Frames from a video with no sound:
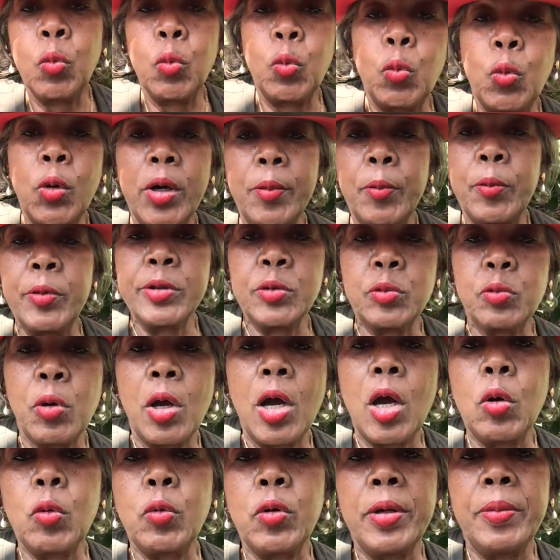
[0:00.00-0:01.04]
what was
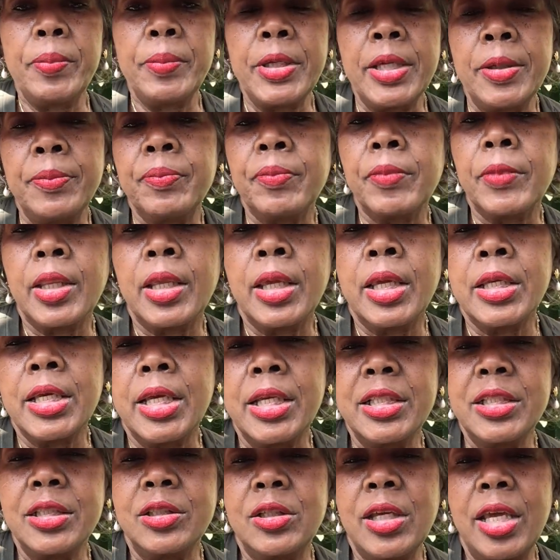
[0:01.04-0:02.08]
wrong with me.
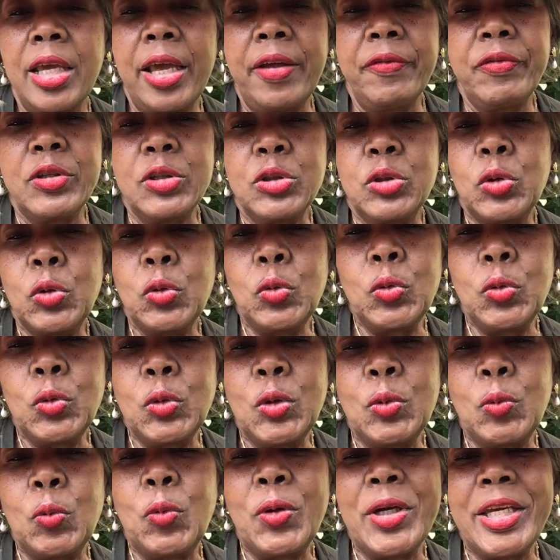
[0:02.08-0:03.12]
And after 2
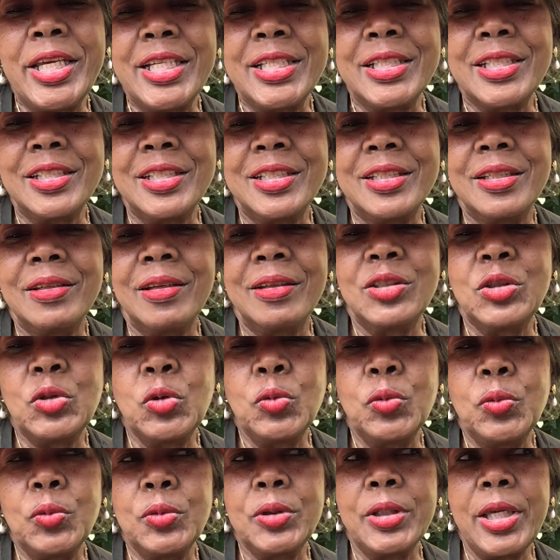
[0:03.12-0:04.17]
weeks,
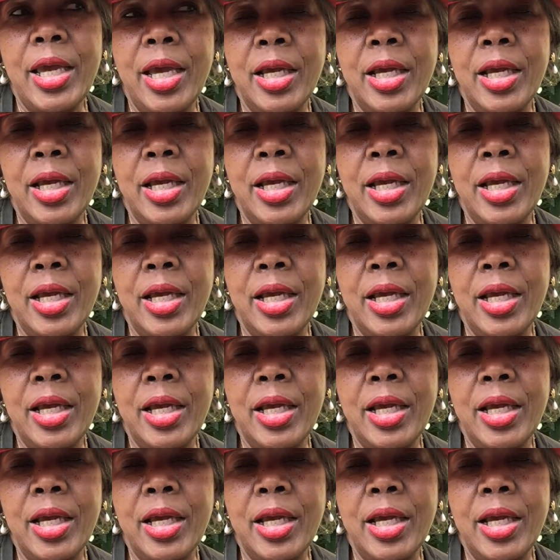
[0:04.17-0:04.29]
2